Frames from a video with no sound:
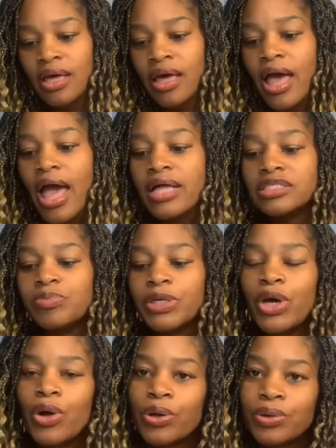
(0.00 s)
And
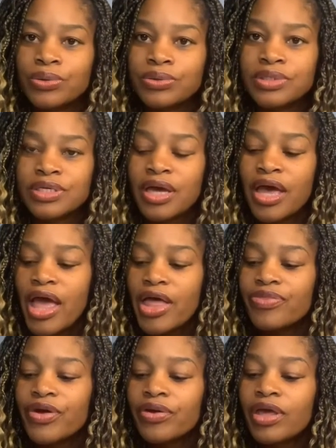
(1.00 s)
behold,
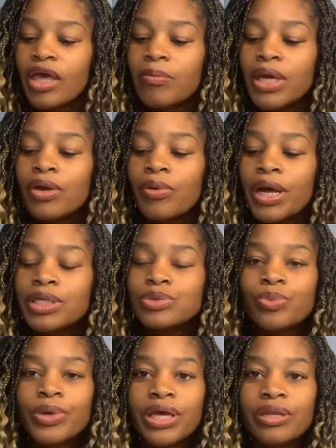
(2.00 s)
there came a great
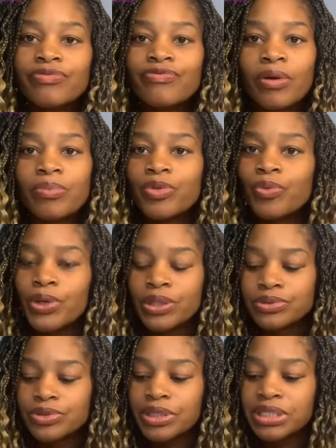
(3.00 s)
wind from the
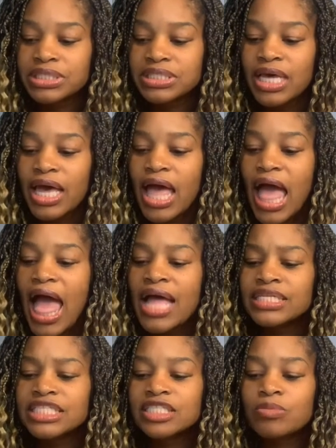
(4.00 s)
wilderness,
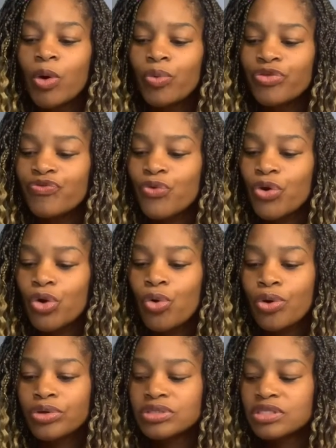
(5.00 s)
and smote the 4
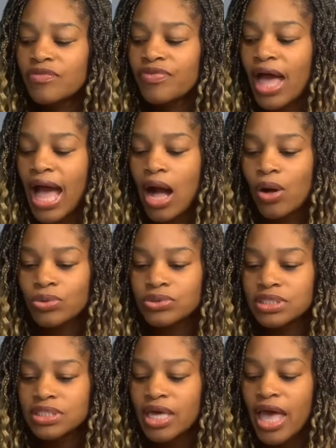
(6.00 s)
corners of the
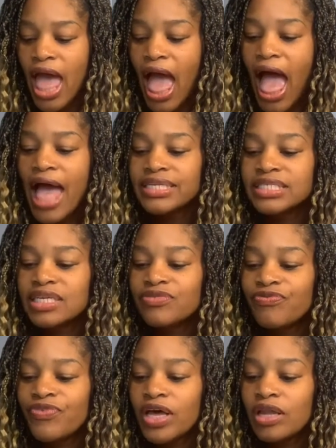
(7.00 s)
house, and it
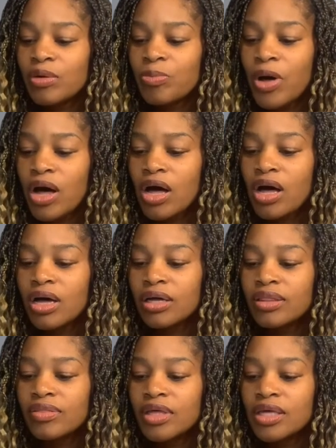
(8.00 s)
fell
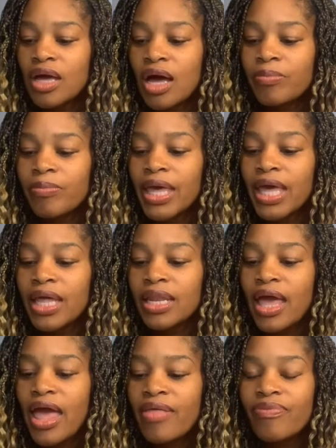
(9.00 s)
upon the young
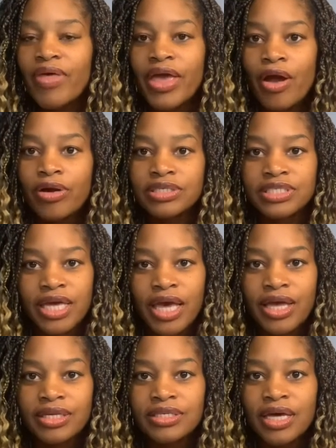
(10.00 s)
men, and they are
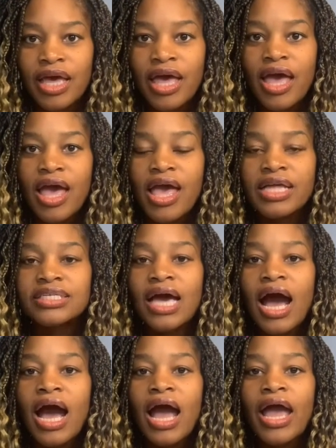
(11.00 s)
dead. And
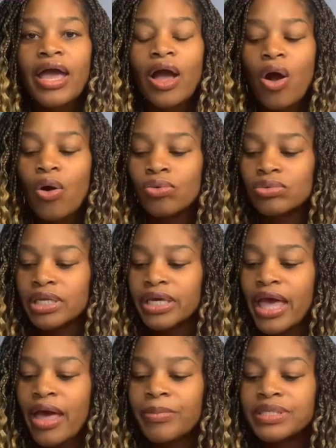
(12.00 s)
I
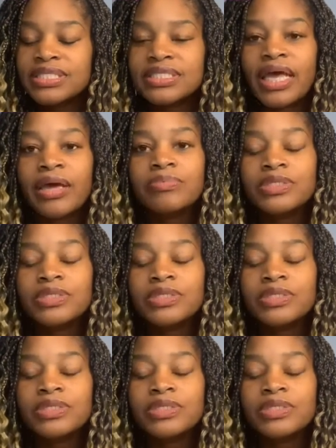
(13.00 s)
only am escaped